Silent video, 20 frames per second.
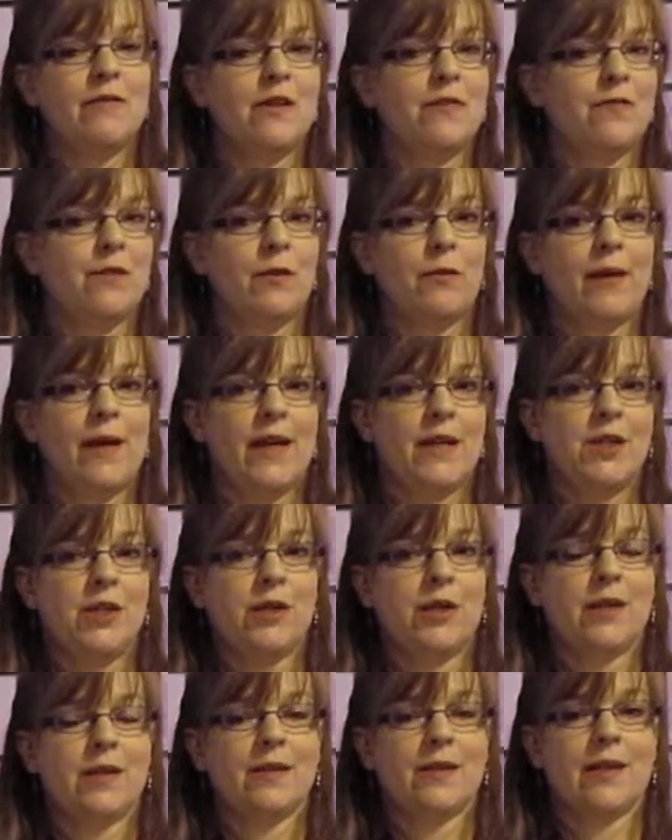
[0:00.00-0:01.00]
different ways you
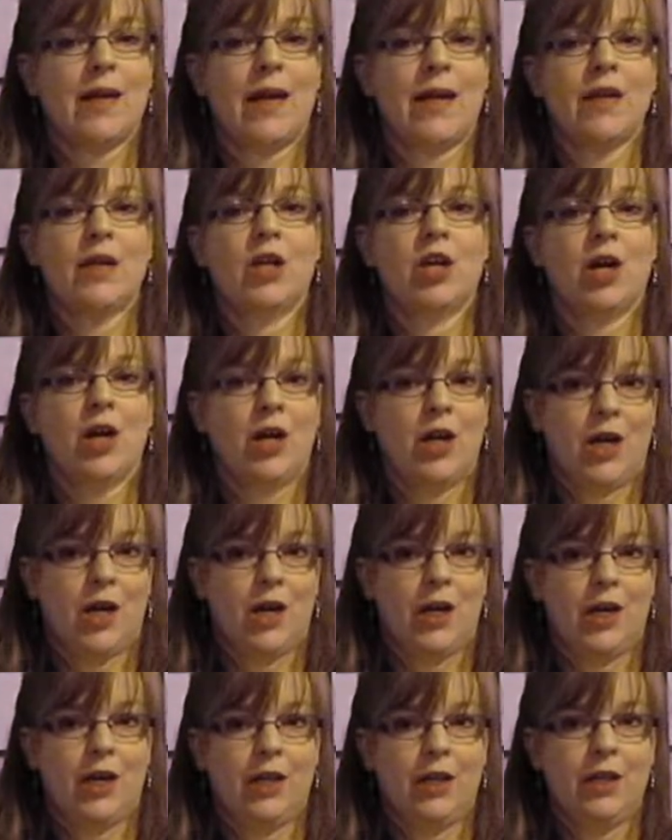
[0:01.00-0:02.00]
can sign
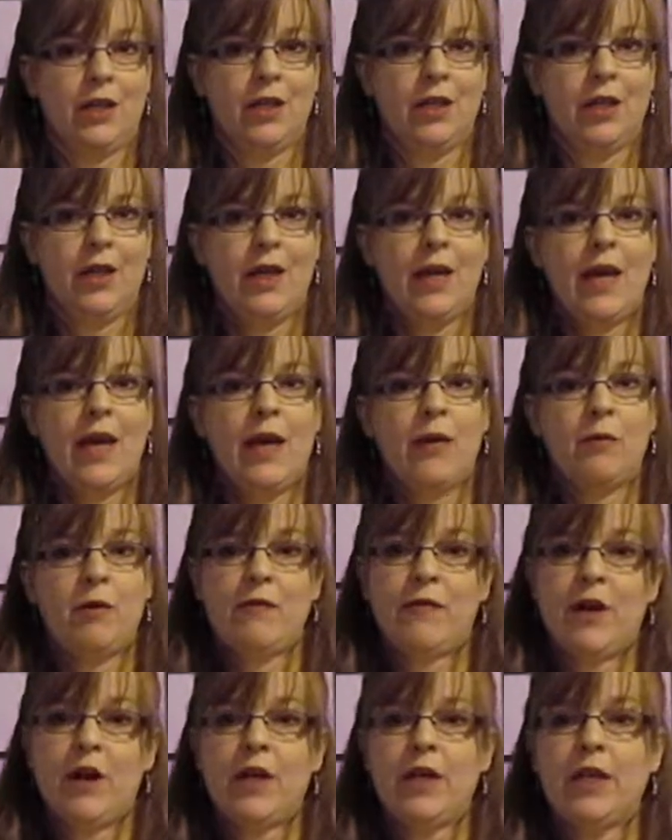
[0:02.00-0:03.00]
car. And
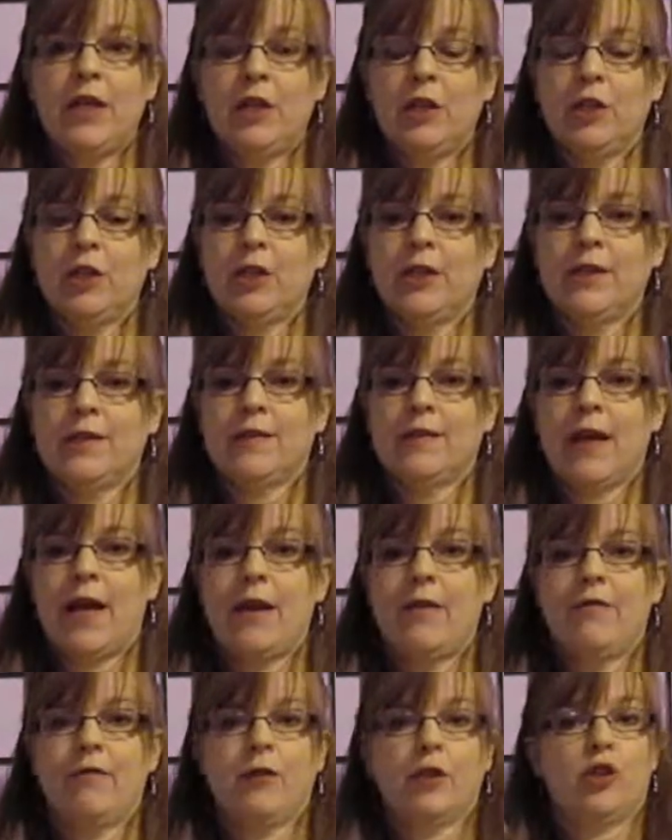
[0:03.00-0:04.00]
we've already learned the
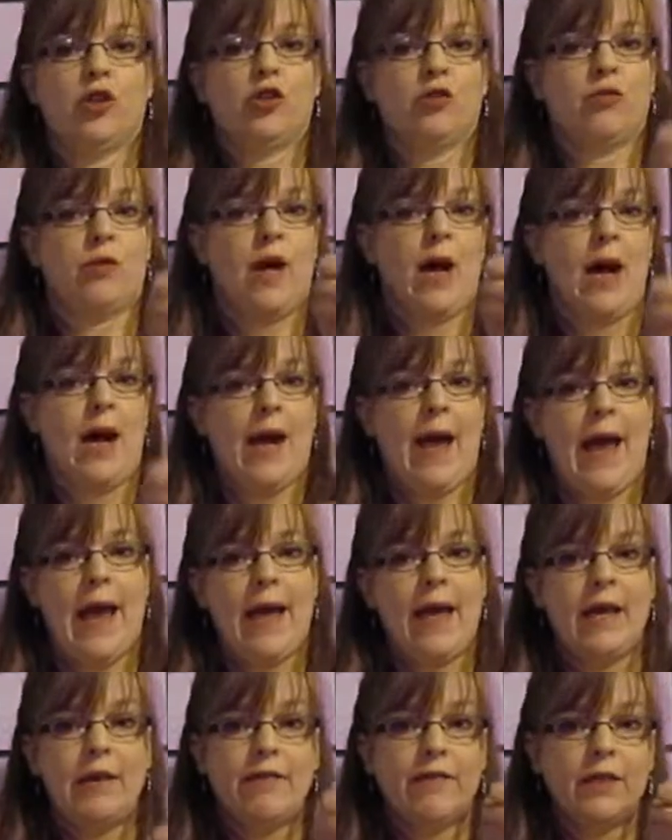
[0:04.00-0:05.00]
sign for
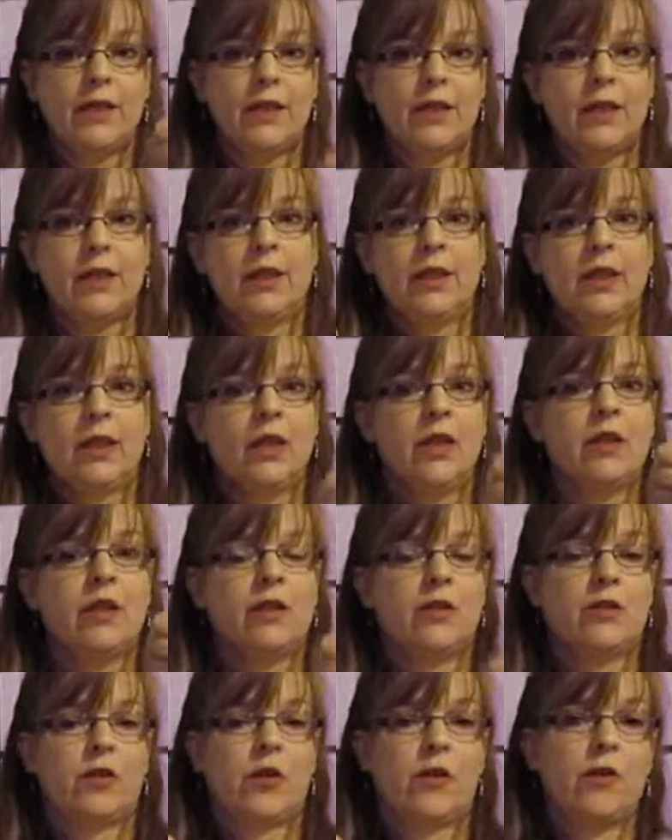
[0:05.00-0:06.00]
drive.
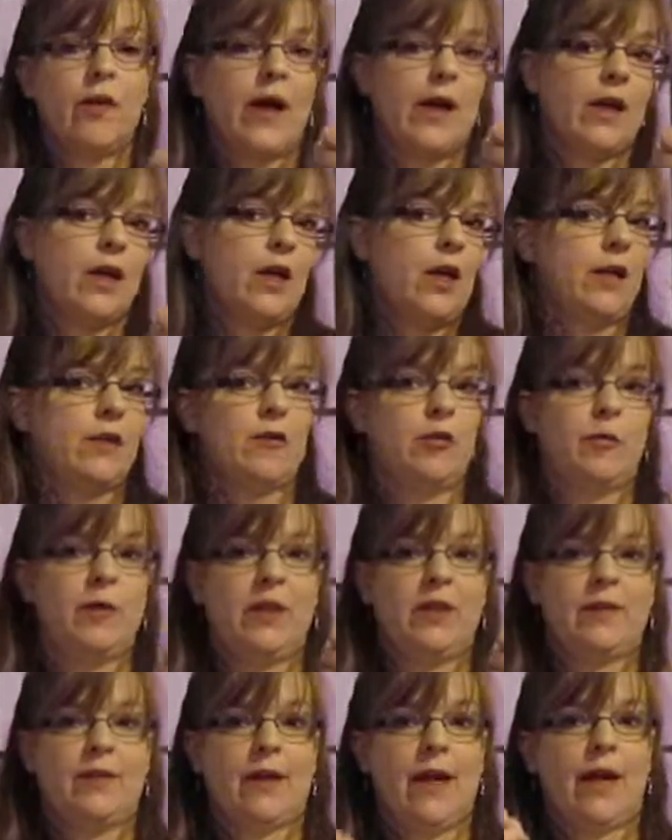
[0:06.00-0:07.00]
So that can also be
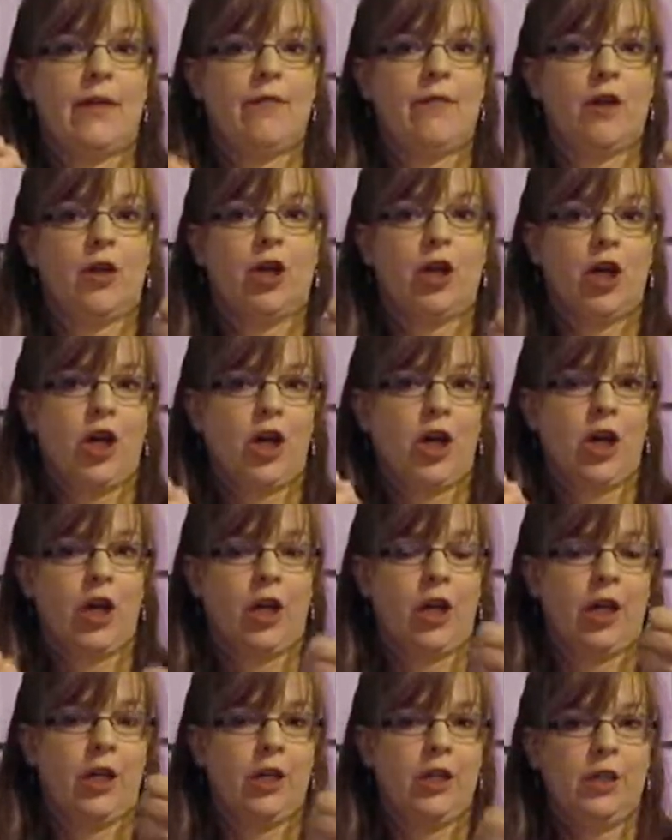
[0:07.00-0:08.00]
the sign for
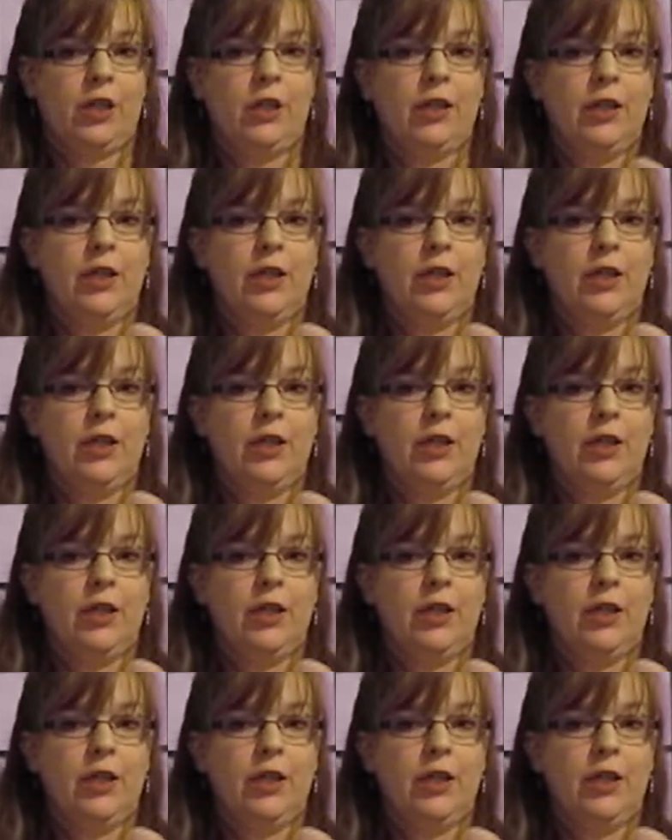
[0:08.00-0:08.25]
car.